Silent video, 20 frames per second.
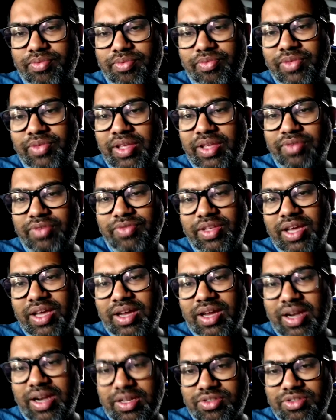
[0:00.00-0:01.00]
we
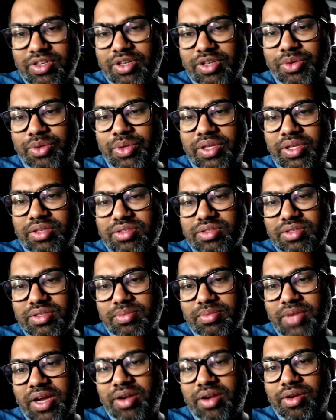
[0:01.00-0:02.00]
are actually doing
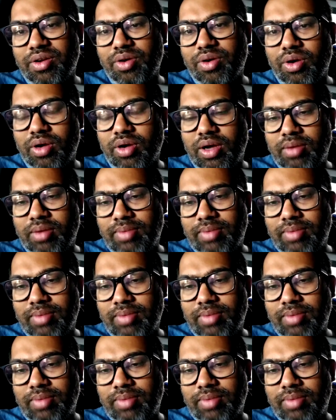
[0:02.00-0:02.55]
some kind of